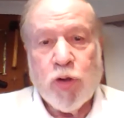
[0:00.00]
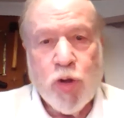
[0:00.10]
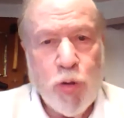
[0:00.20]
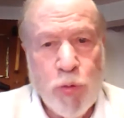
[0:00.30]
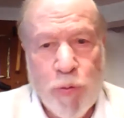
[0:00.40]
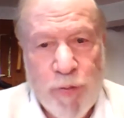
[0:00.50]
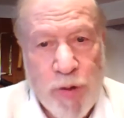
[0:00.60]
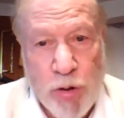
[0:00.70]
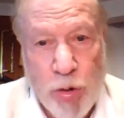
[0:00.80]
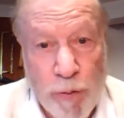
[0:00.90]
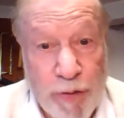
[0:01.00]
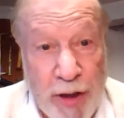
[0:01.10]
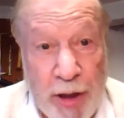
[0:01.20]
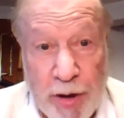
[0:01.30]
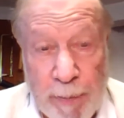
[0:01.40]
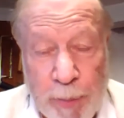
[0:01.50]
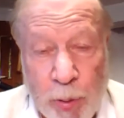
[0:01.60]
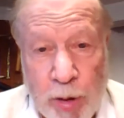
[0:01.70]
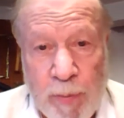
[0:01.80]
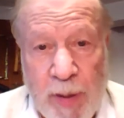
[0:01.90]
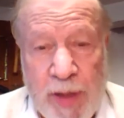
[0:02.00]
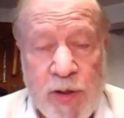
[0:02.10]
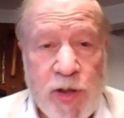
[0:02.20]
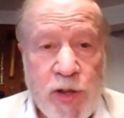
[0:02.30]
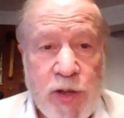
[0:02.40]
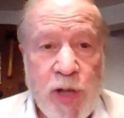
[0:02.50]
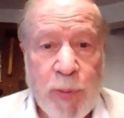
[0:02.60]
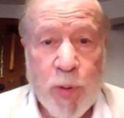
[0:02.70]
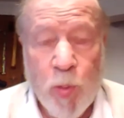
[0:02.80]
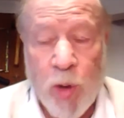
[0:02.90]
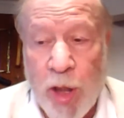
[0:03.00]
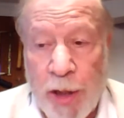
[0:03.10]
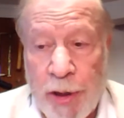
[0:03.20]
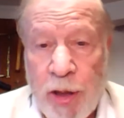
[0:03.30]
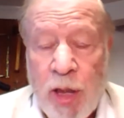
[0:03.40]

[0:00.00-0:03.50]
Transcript: two two very important messages number one